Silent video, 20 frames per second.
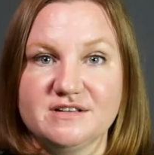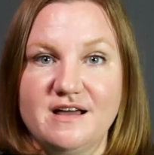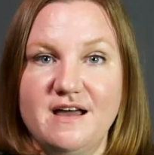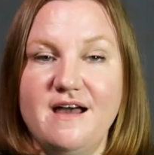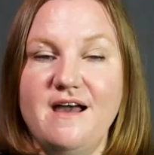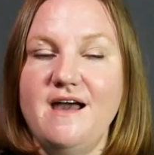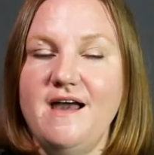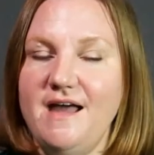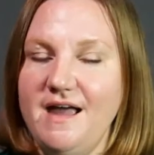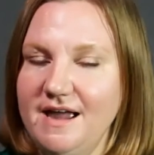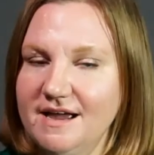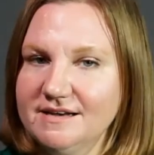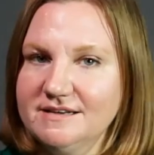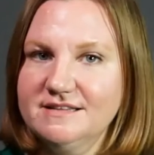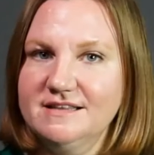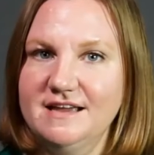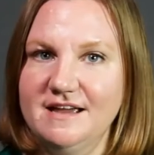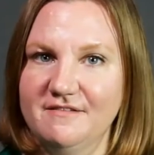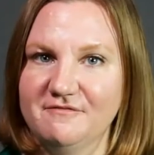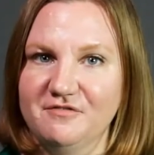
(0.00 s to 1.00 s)
and the
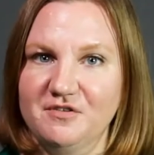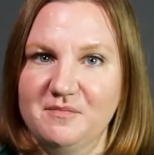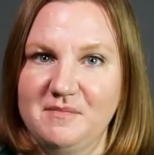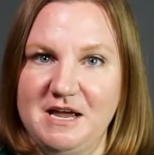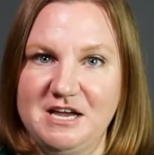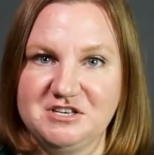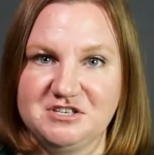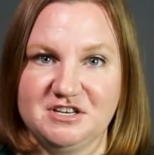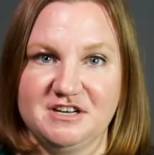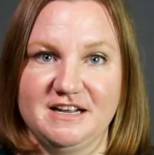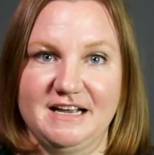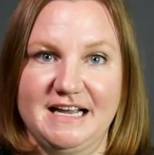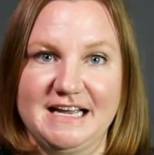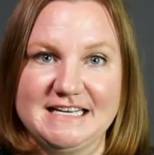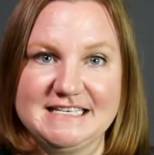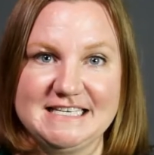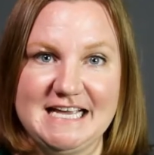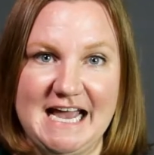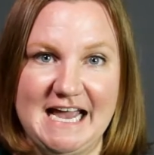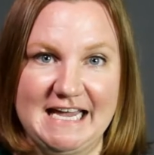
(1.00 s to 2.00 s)
information it
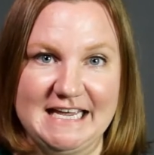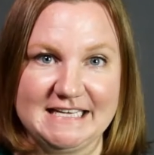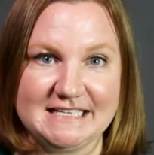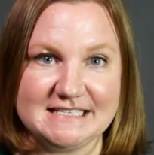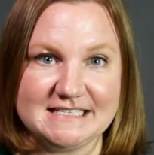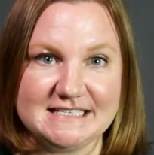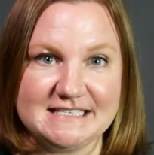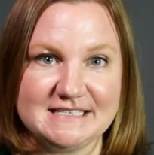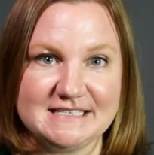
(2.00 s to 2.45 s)
contains.